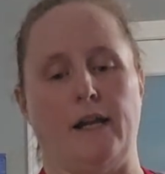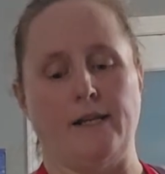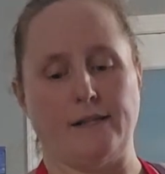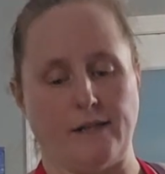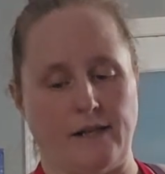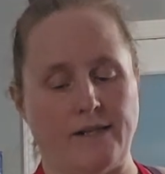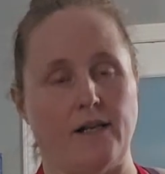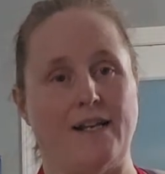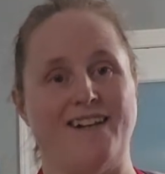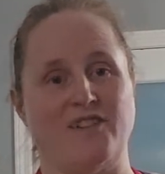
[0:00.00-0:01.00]

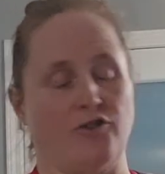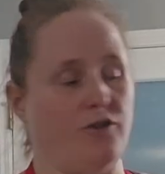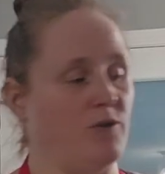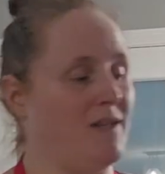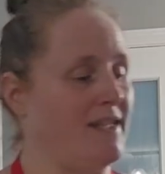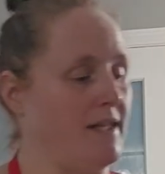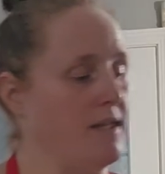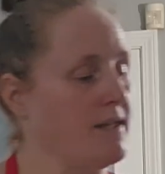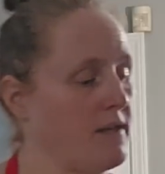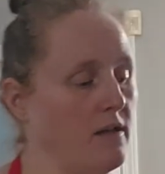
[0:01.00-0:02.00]
it's nicer to see
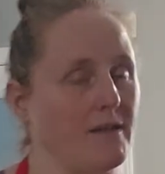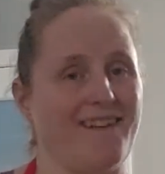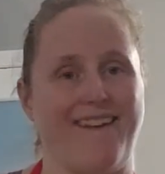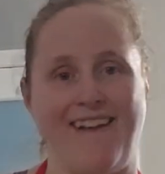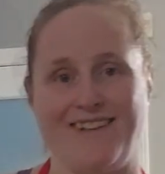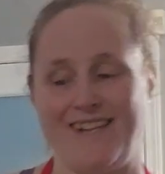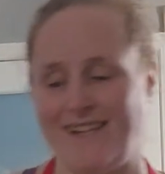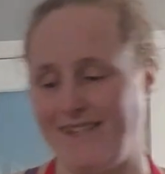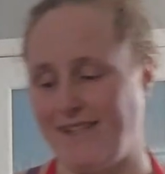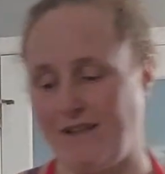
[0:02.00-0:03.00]
the salt and
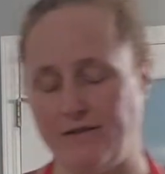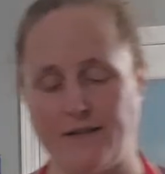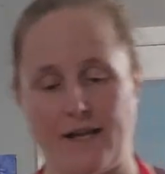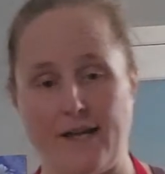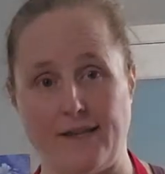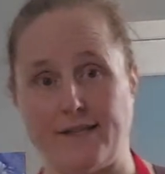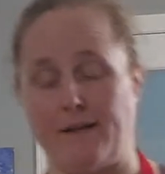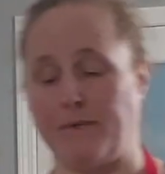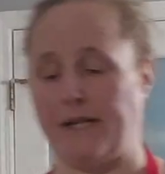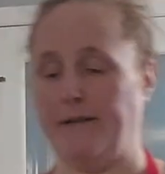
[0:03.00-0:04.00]
taste the salt at the
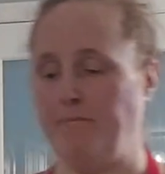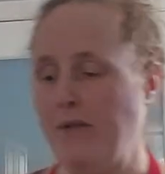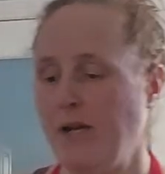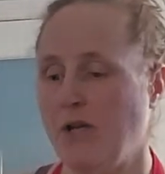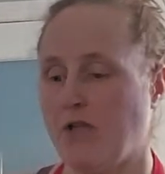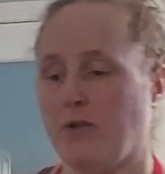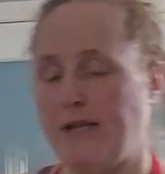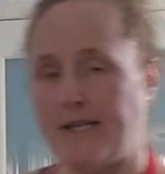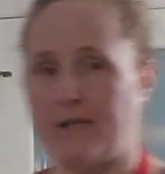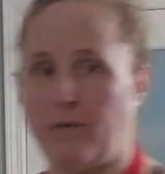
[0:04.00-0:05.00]
same time. So
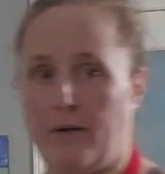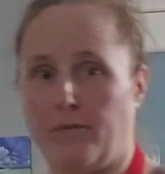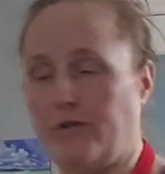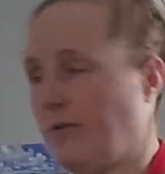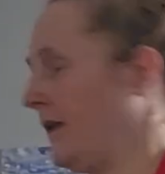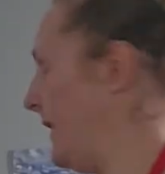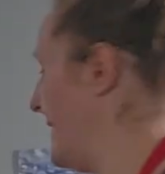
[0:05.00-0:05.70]
that's why we're doing